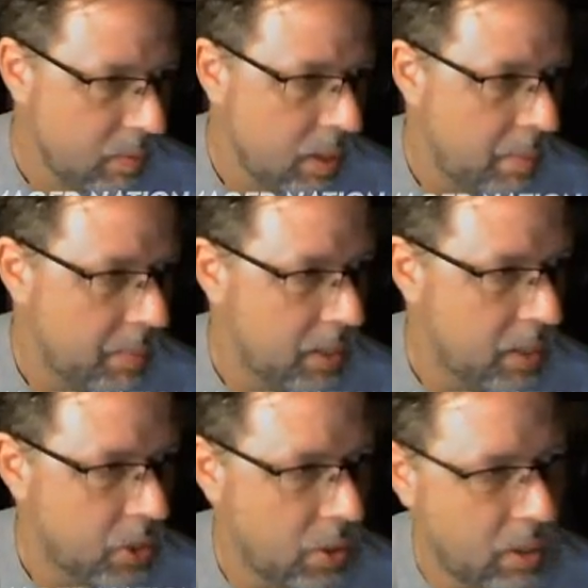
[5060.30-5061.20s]
I turn
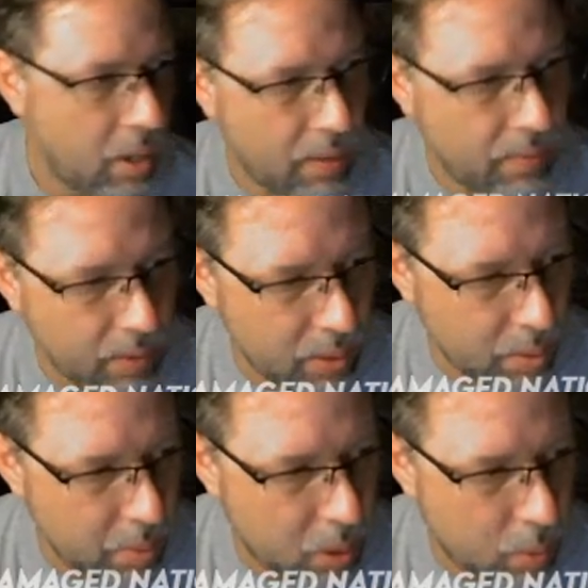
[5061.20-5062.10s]
it off on the small
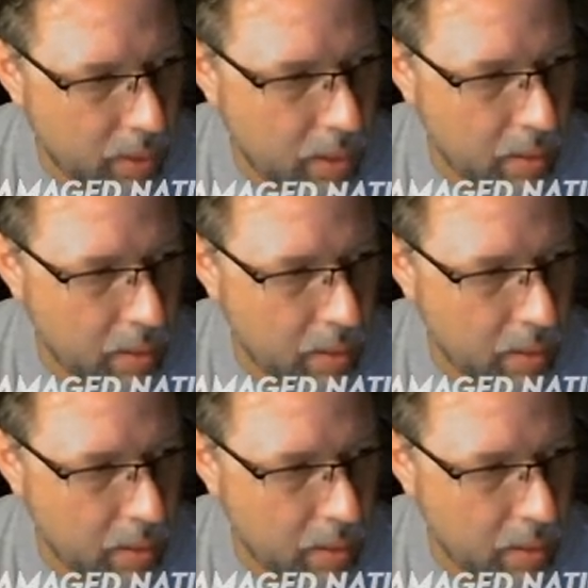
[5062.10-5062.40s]
window,